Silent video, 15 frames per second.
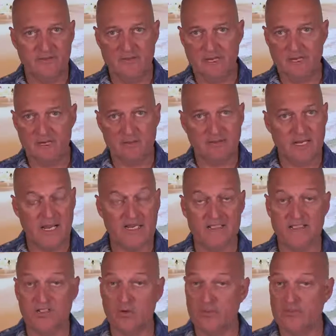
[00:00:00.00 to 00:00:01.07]
there. And
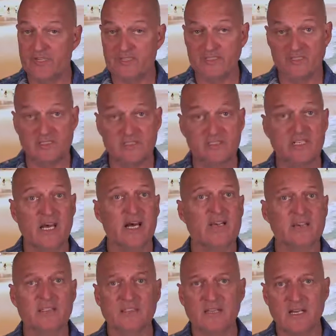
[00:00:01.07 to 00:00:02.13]
so this is
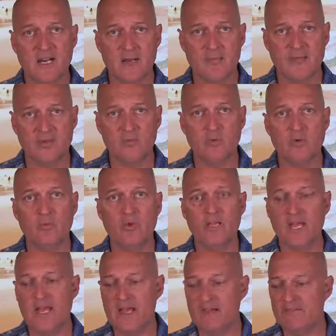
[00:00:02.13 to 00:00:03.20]
not uncommon when we
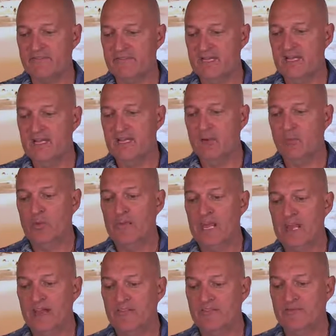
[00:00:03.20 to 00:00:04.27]
have
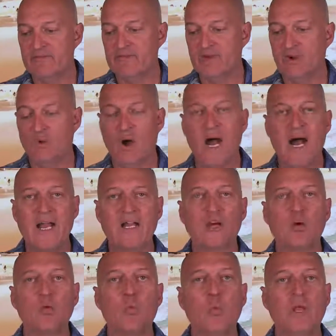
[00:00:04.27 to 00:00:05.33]

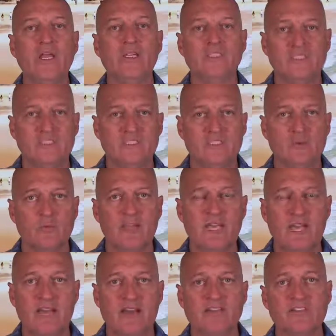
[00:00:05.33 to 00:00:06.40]
higher winds that we
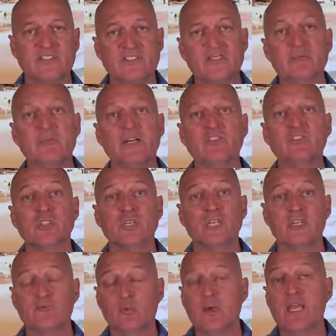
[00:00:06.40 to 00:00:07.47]
have,
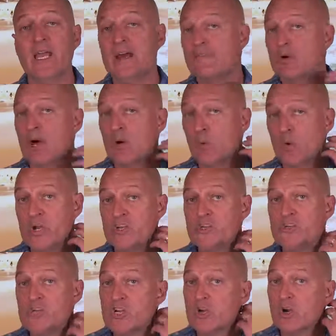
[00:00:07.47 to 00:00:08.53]
especially if we have a wind
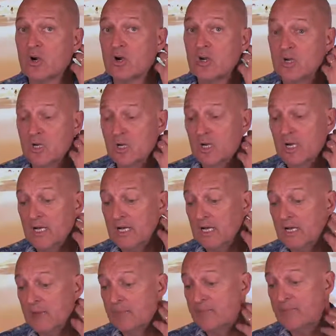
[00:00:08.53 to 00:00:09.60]
shear
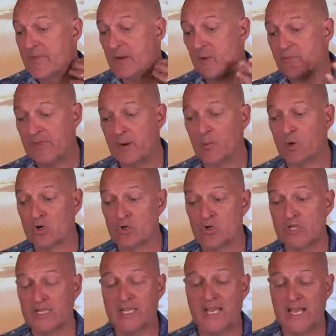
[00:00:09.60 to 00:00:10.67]
that we're
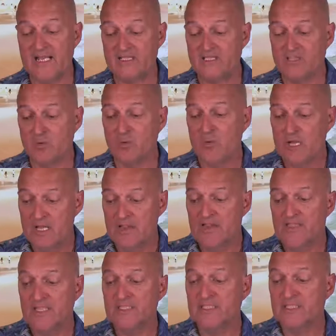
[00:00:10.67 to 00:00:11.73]
looking at. So
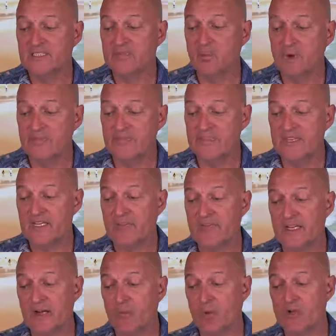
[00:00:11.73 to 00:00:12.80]
this is one thing
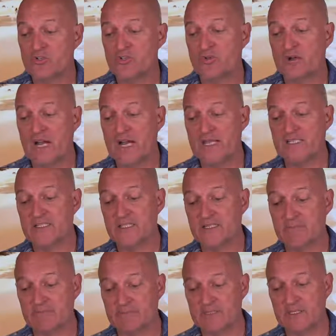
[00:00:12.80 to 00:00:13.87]
that I want you guys
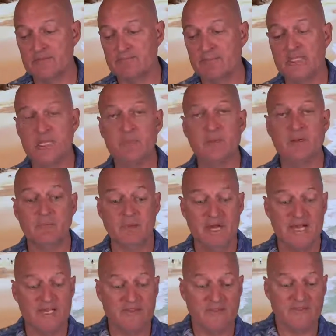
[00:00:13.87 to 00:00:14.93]
to keep in
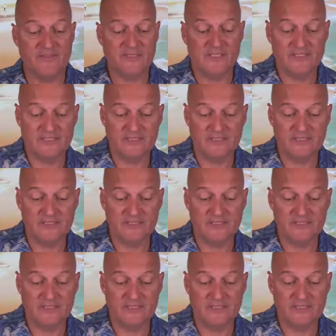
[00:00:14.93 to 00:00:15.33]
mind, that this